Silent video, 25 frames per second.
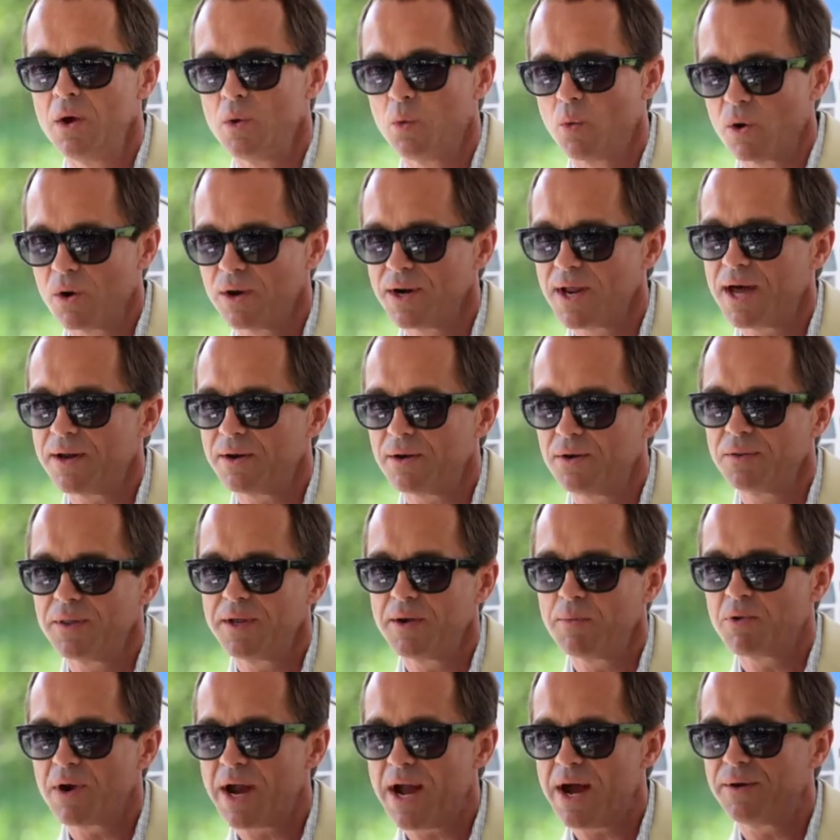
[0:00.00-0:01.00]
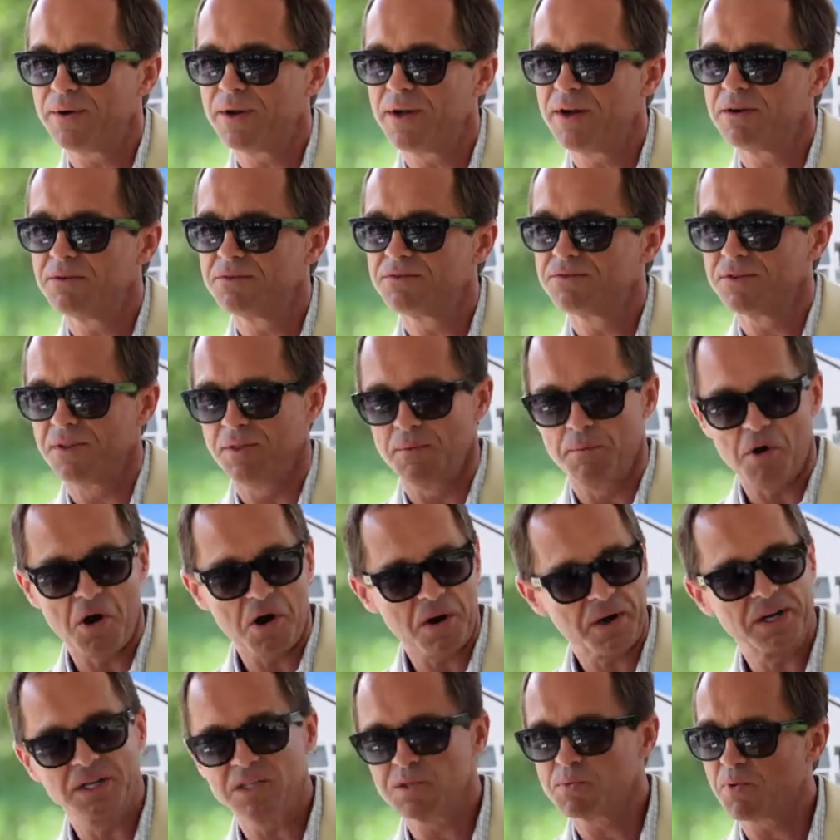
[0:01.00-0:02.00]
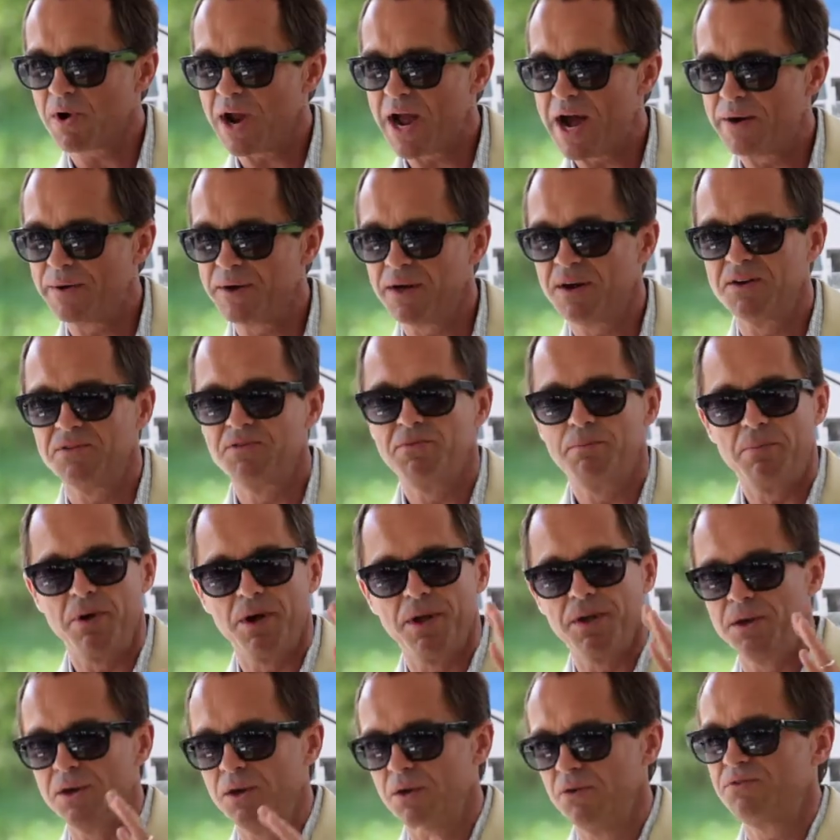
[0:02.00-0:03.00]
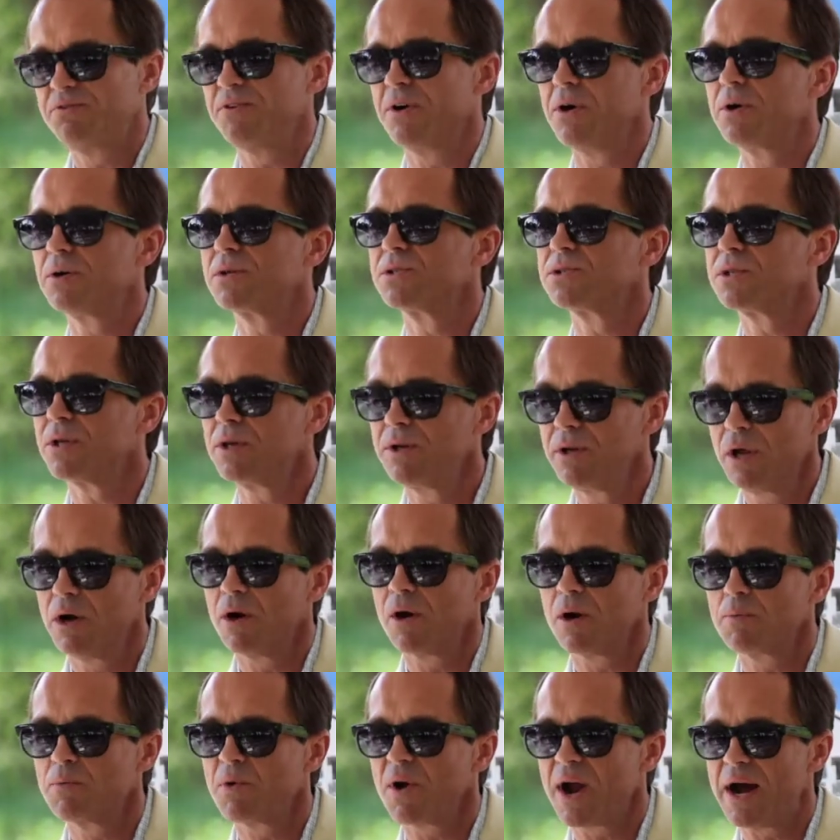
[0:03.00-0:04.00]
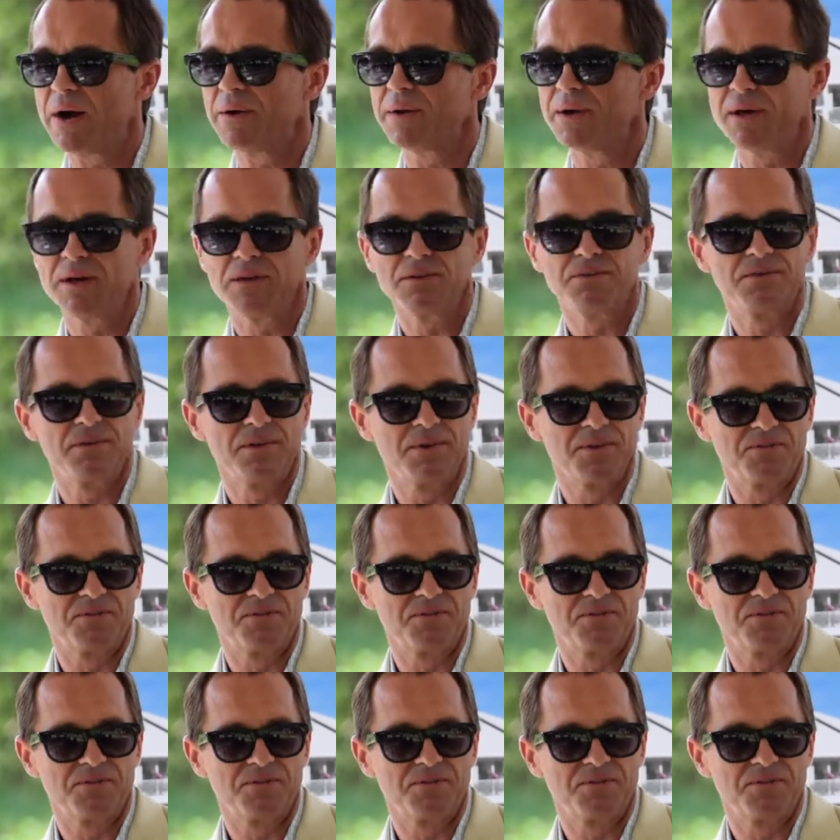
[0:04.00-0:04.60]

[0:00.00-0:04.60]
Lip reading: we're not only proud of, the market's proud of, but you folks are proud of.